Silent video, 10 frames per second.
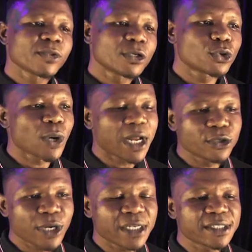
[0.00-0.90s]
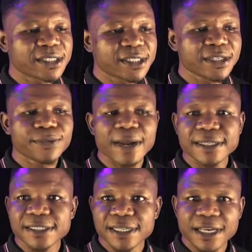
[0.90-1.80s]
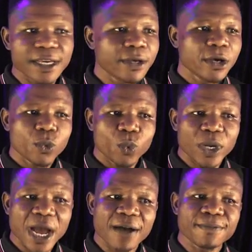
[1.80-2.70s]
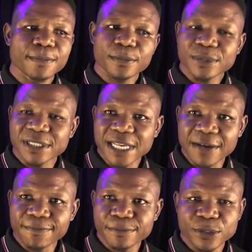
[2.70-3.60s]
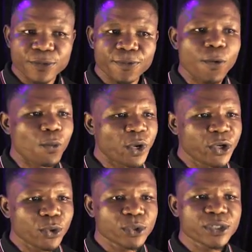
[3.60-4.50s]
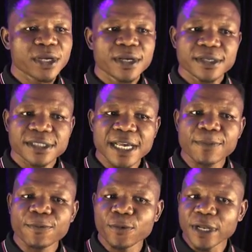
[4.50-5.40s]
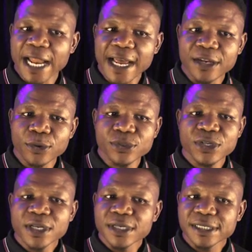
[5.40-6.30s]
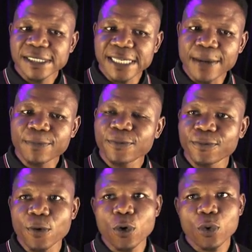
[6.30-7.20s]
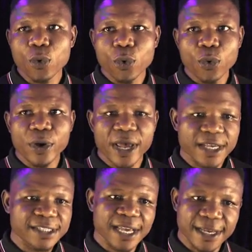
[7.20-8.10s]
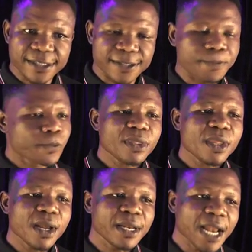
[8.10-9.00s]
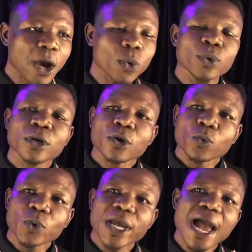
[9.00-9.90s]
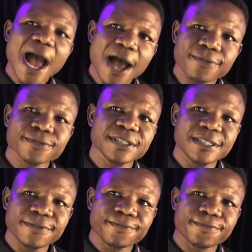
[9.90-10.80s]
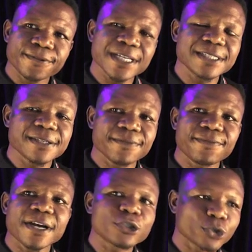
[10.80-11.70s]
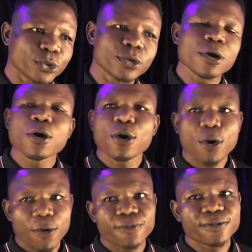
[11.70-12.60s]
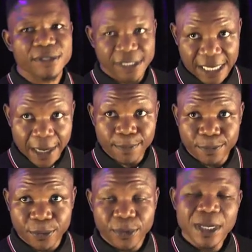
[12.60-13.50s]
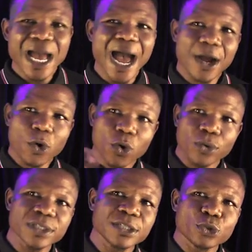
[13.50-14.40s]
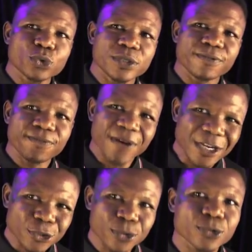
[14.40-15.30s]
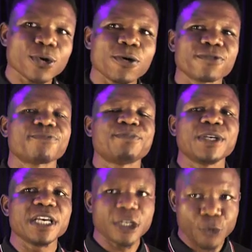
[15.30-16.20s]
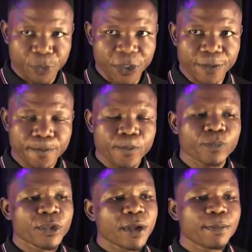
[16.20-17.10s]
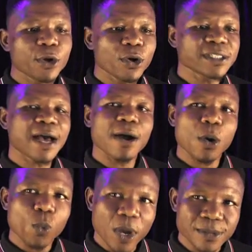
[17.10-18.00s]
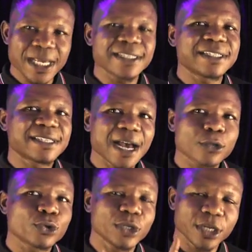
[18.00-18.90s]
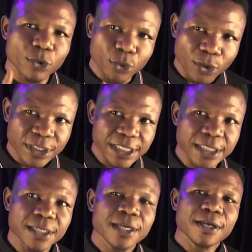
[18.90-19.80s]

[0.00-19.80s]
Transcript: So, and you can see right here we have Xampp for Windows, Xampp for Linux, Xampp for OS X. Now we have different versions of Xampp according to the versions of PHP, because our website is actually running